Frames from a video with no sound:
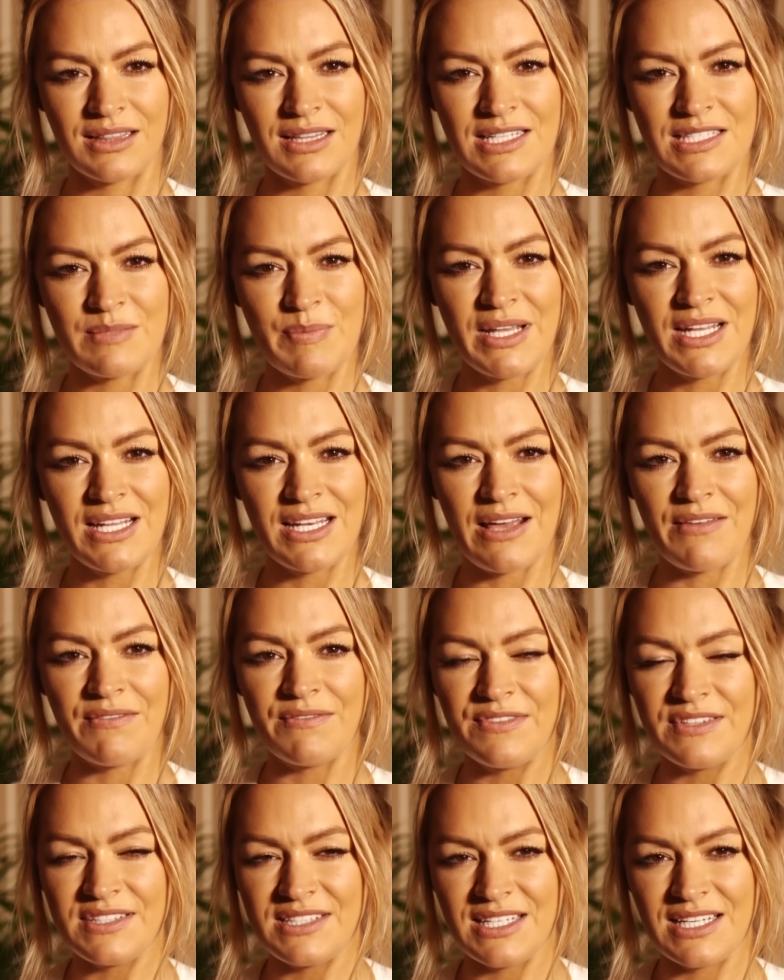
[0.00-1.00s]
There's been an
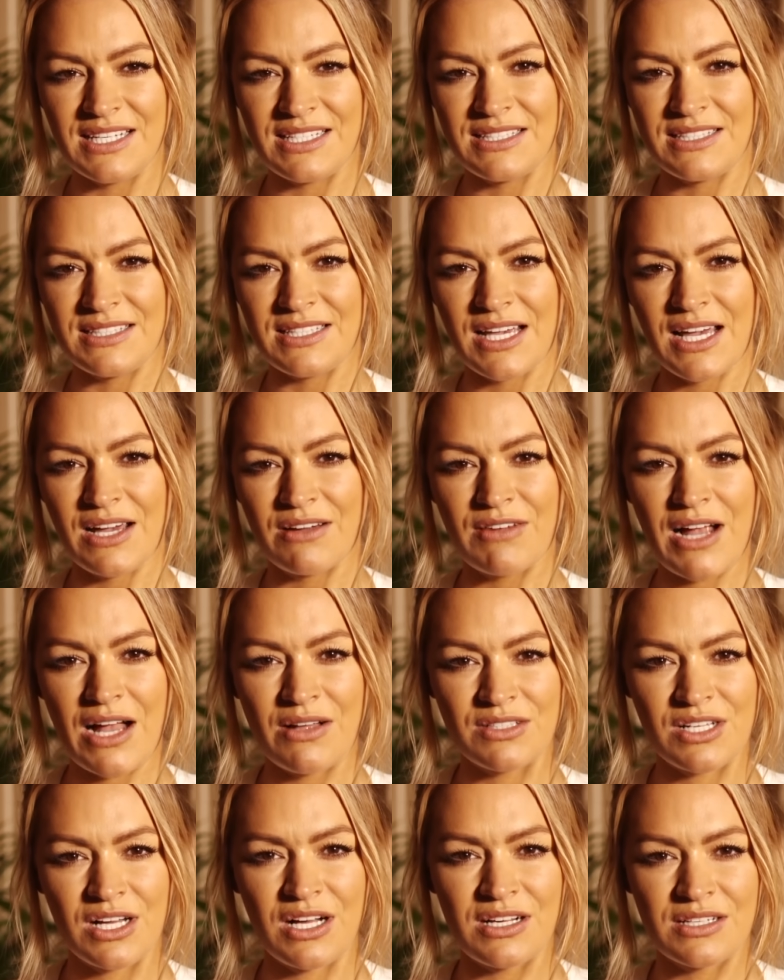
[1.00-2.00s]
emphasis
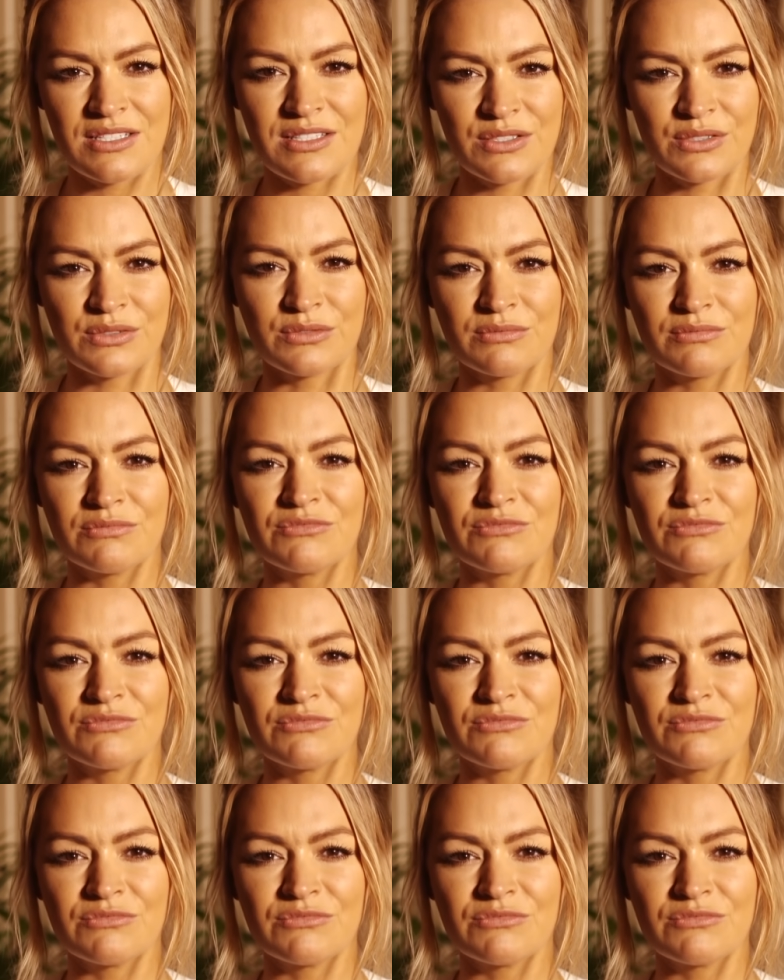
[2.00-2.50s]
around Arsenal